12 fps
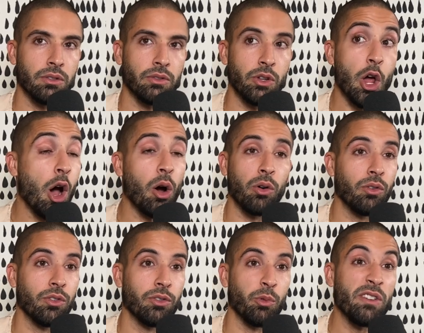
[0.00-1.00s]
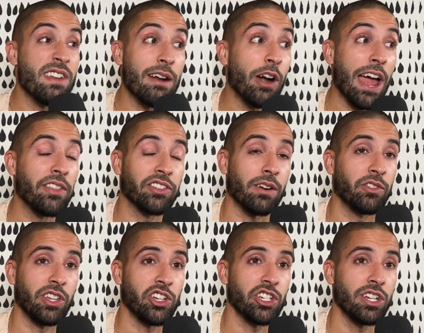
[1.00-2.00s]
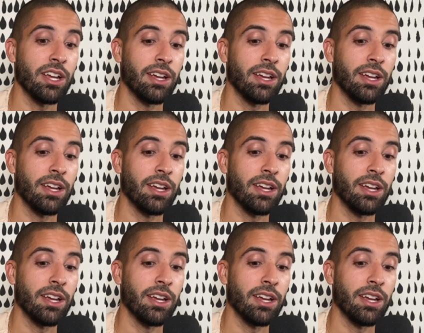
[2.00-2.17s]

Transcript: No. Is this like We've never had this conversation,